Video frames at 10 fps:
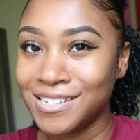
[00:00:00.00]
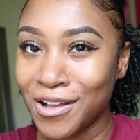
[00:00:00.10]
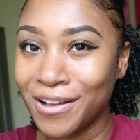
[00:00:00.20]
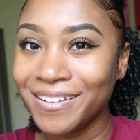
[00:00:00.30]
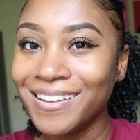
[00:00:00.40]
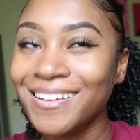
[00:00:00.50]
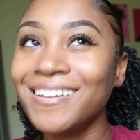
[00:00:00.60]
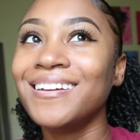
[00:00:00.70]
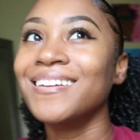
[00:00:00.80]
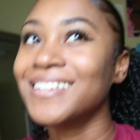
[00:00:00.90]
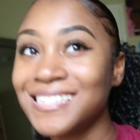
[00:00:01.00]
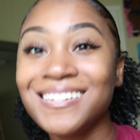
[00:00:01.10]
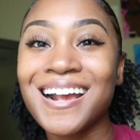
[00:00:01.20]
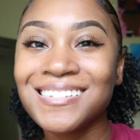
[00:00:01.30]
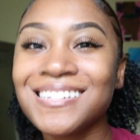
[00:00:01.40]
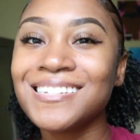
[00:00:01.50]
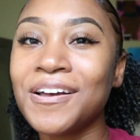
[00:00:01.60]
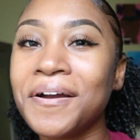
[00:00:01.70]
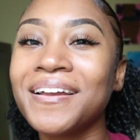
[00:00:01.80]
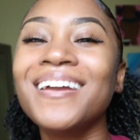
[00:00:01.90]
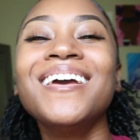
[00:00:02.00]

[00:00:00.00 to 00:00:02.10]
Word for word: song. That's a nasty song.